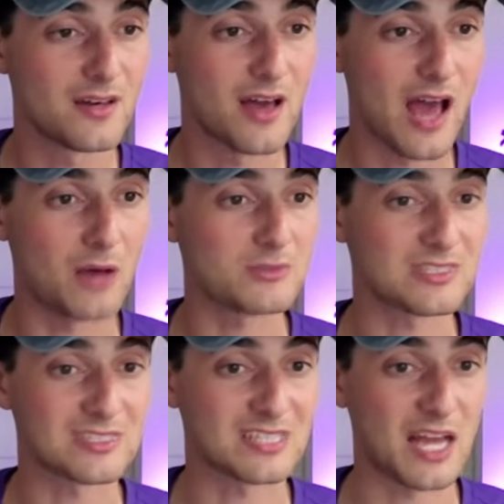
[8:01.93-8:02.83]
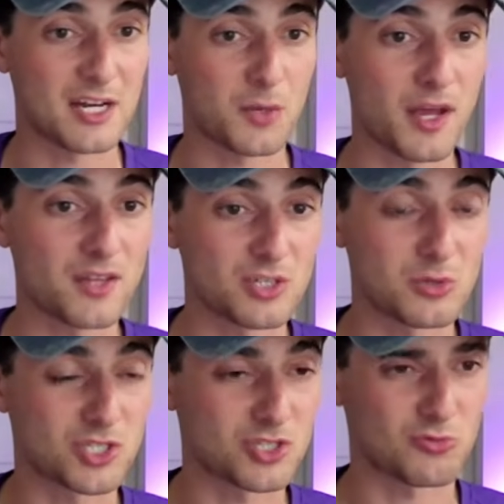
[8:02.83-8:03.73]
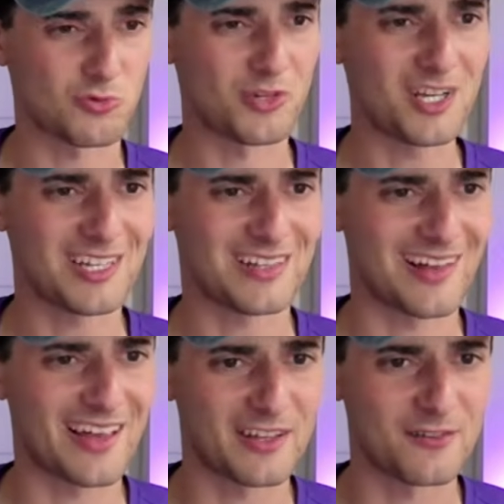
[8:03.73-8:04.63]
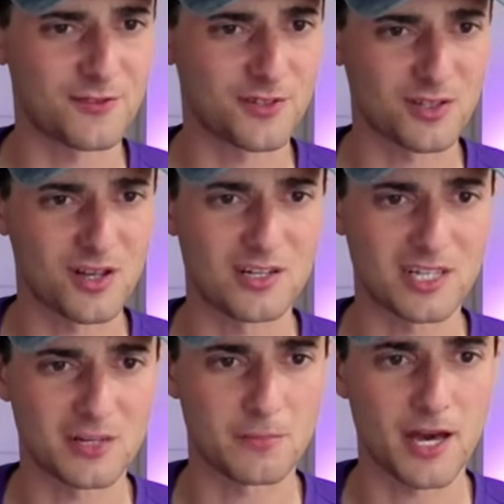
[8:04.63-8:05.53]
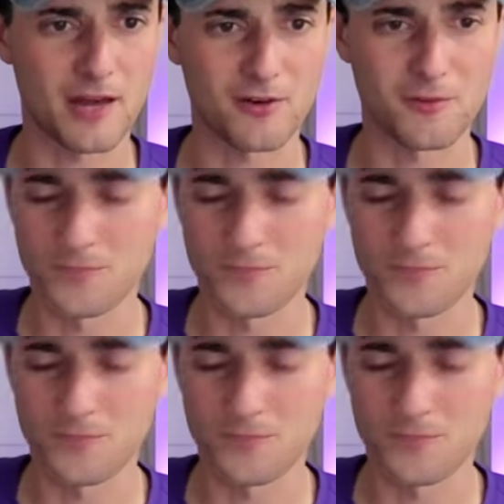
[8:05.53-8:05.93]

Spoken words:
ounces static weight too, which is really light for an elongated paddle.